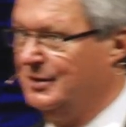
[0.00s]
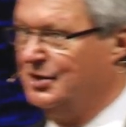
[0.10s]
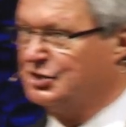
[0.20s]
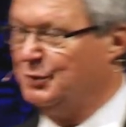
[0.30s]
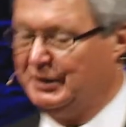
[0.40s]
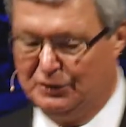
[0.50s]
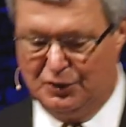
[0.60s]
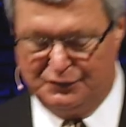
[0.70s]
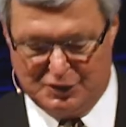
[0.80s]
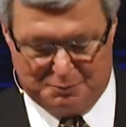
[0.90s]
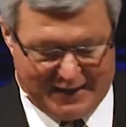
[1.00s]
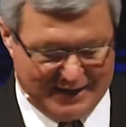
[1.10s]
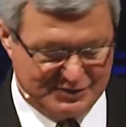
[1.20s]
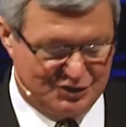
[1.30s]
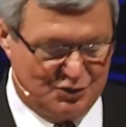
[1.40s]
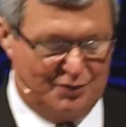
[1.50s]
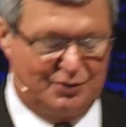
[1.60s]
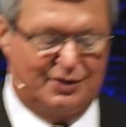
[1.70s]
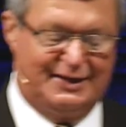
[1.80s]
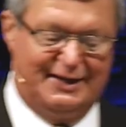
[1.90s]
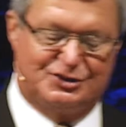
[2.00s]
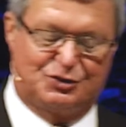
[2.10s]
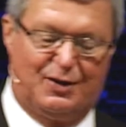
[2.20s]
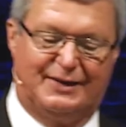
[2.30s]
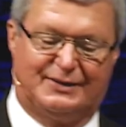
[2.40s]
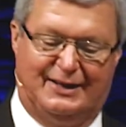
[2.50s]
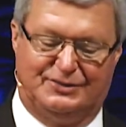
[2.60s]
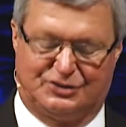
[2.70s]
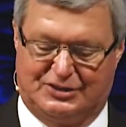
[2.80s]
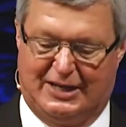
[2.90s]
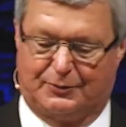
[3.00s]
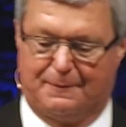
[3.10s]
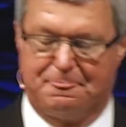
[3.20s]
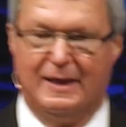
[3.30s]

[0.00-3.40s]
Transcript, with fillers: so we can learn this, pass this on to our kids, grandkids, etc.